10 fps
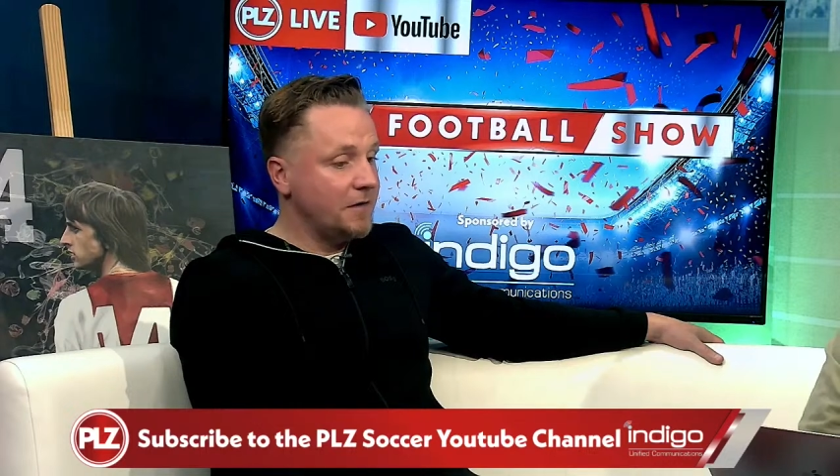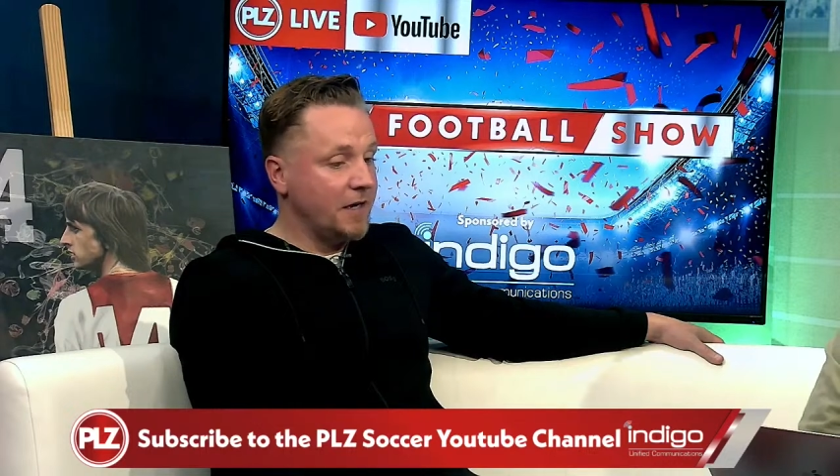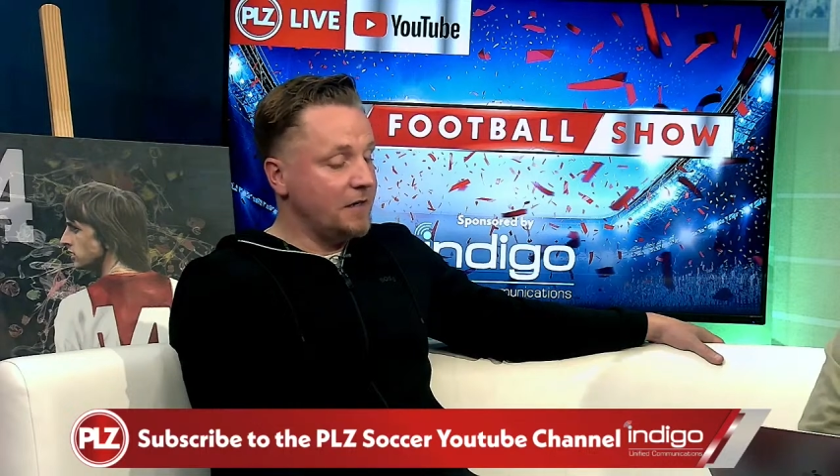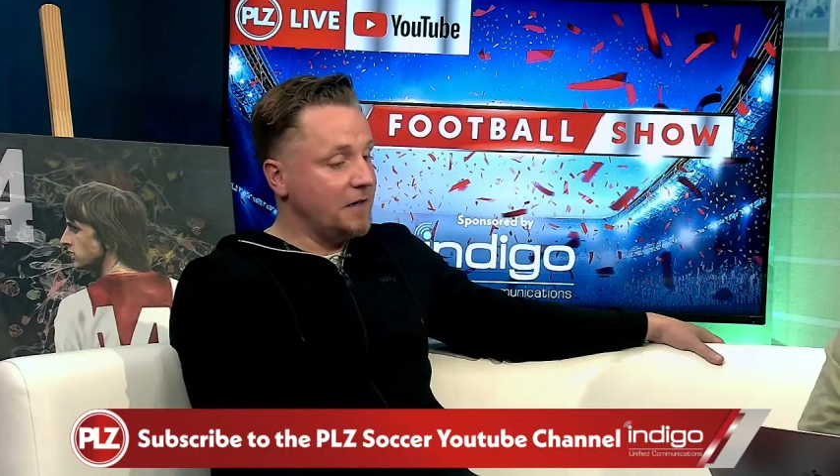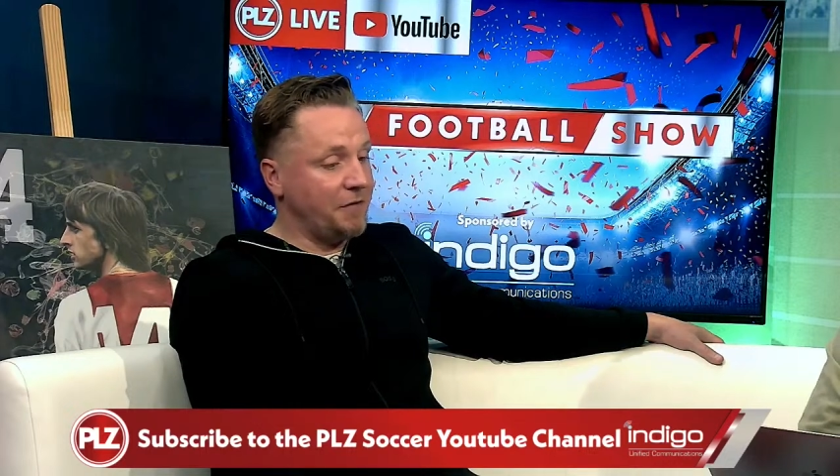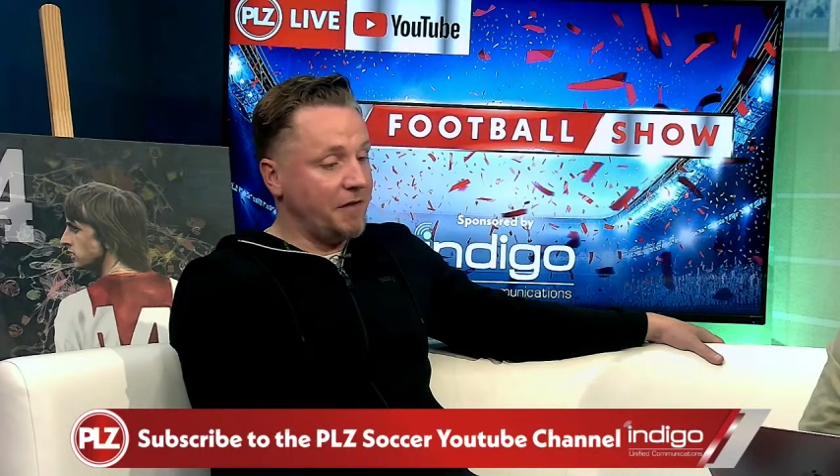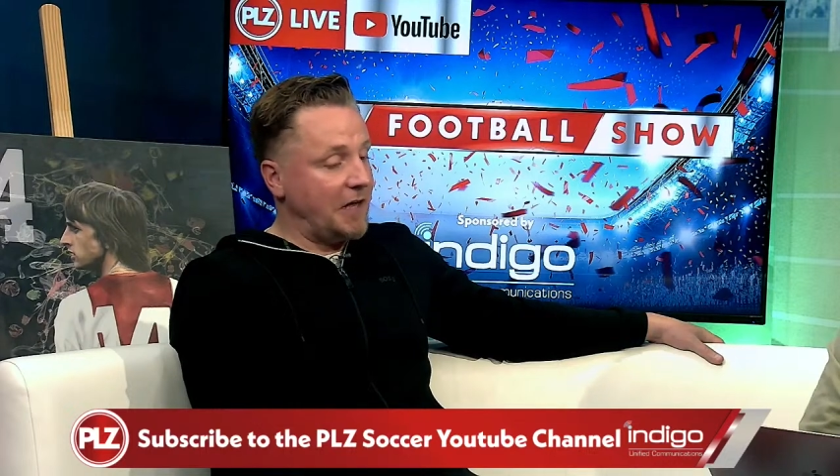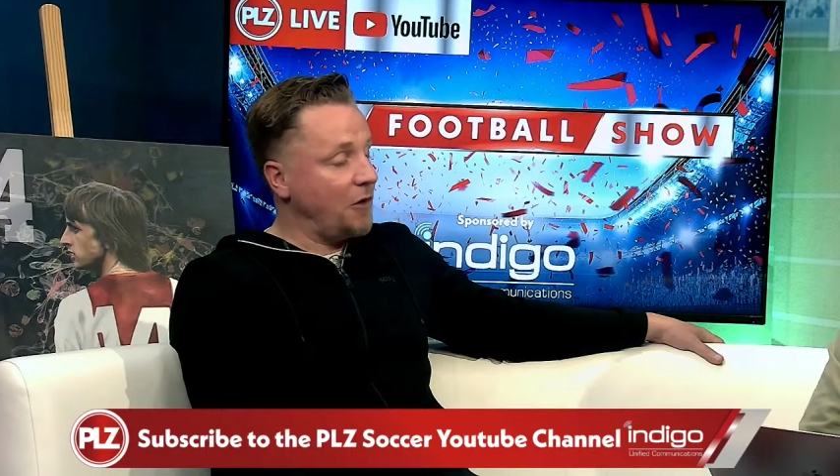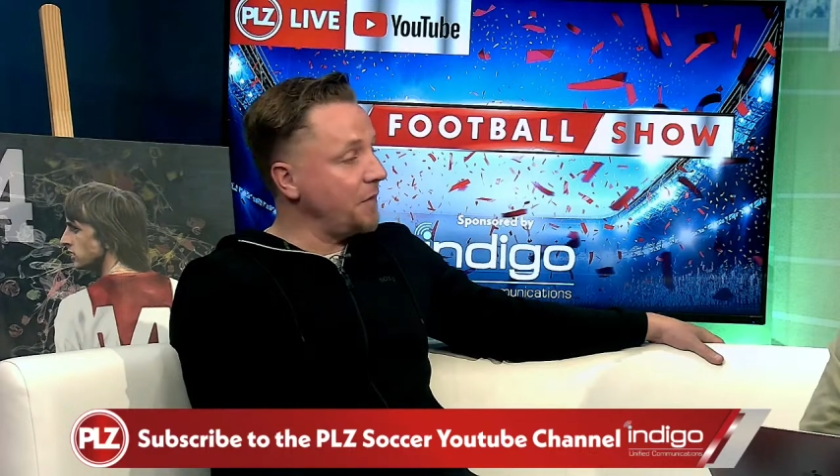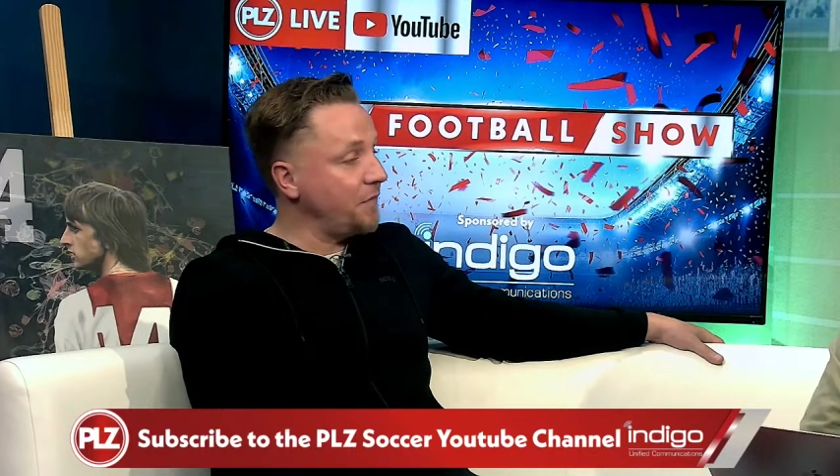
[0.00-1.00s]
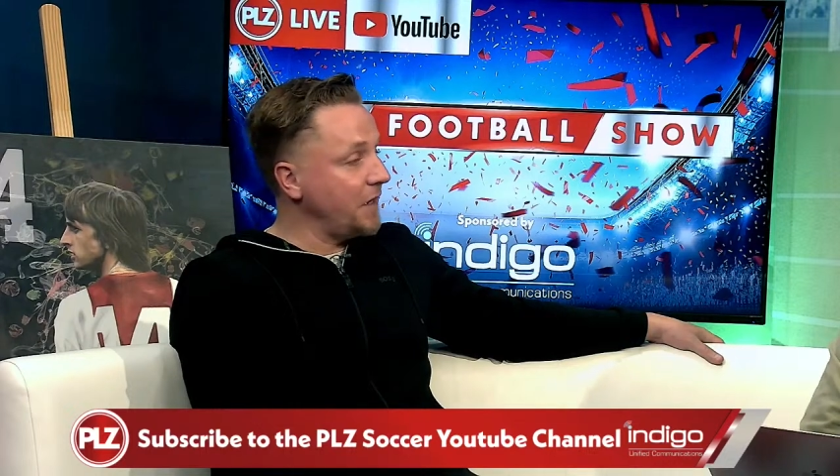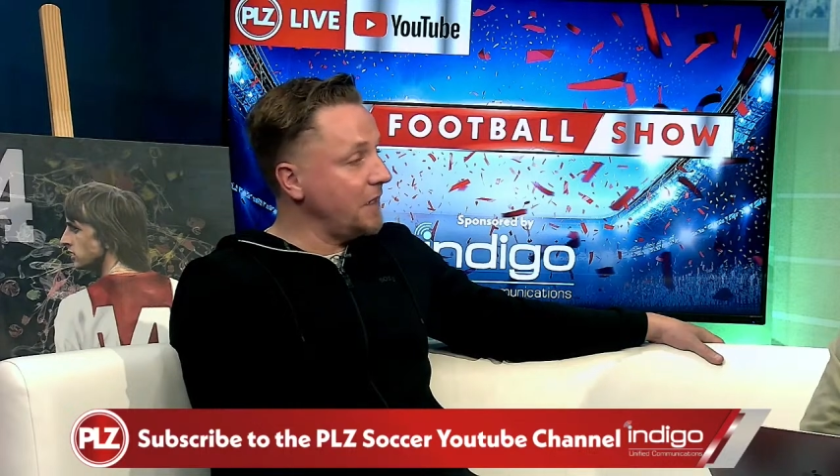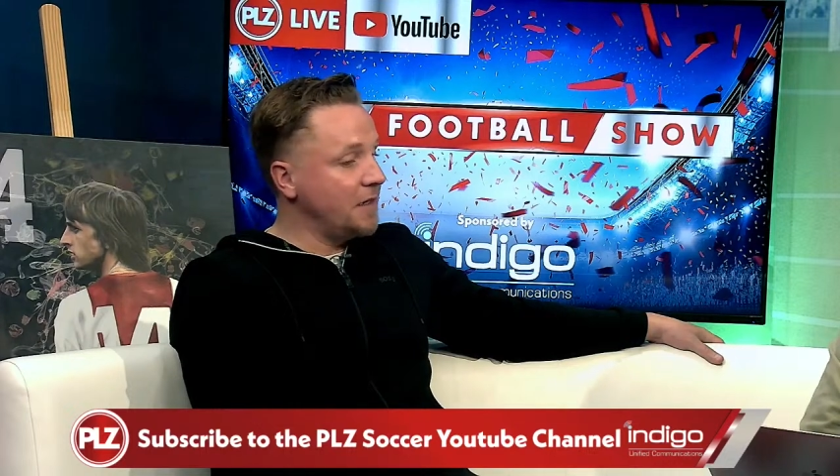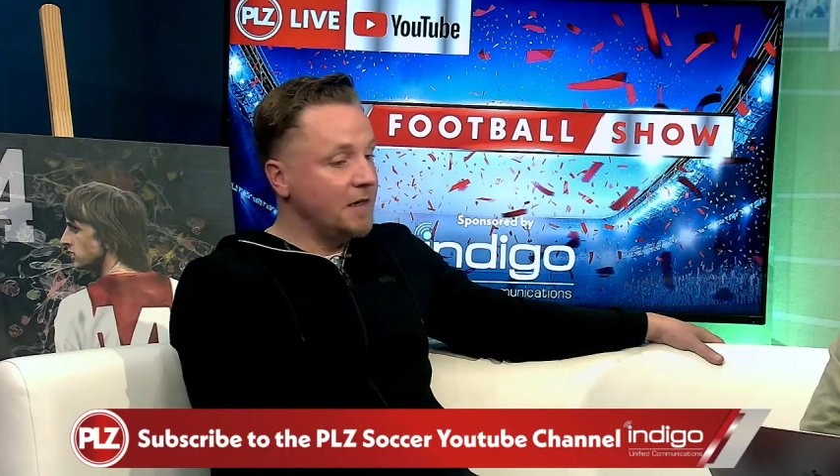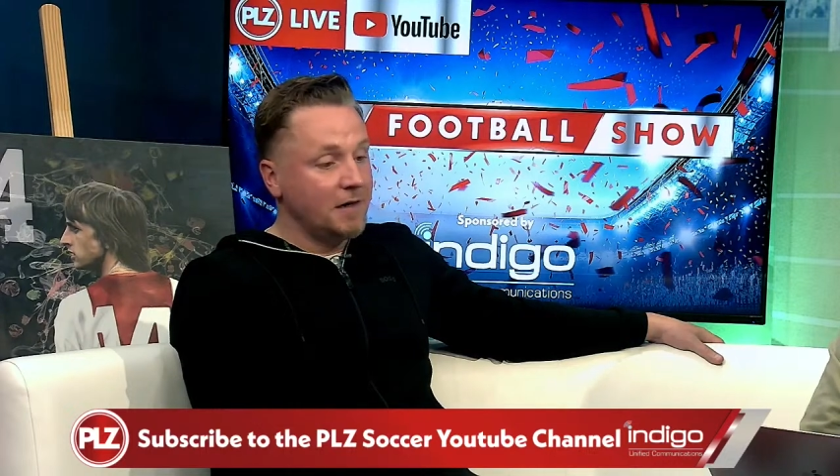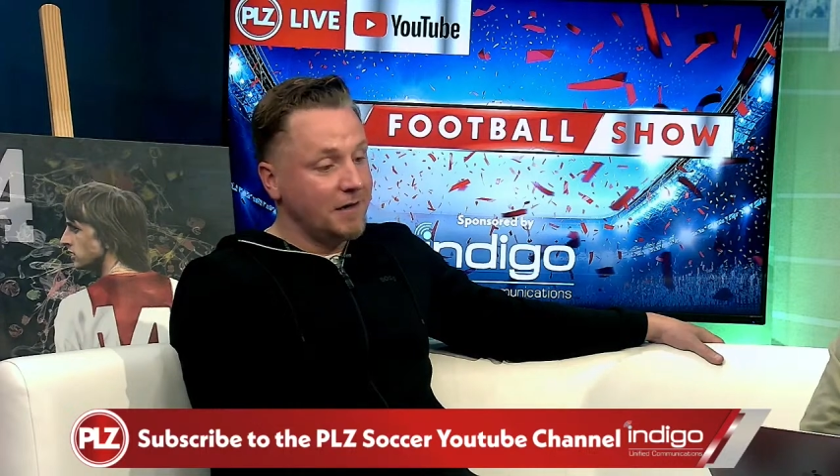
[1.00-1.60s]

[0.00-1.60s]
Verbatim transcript: then I think that'll be fine.